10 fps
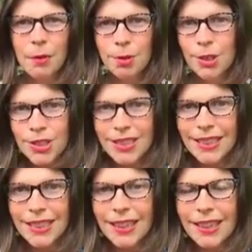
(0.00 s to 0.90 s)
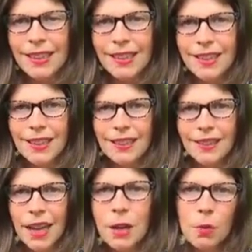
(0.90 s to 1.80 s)
Personally,
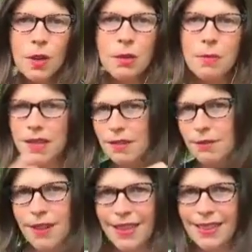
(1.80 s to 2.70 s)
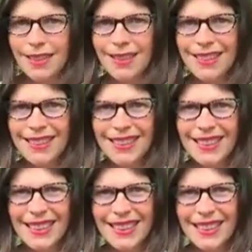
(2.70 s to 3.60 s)
I don't want to be invited
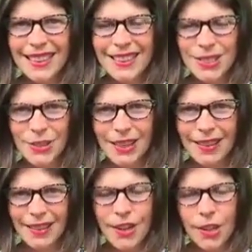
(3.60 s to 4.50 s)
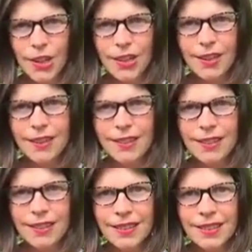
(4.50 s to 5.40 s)
into the latter,
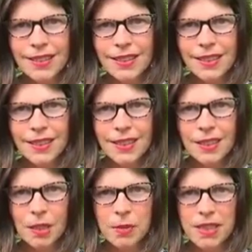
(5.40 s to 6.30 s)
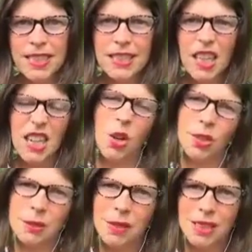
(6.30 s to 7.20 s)
because that's going to
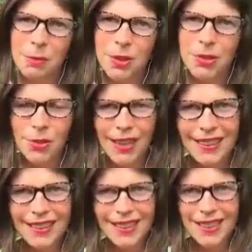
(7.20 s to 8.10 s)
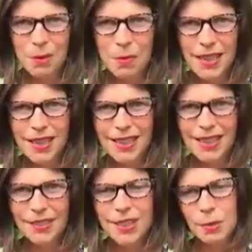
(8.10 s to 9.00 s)
ultimately be draining to me
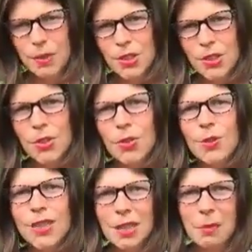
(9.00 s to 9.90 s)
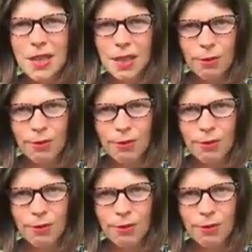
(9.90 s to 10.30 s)
if someone is using me to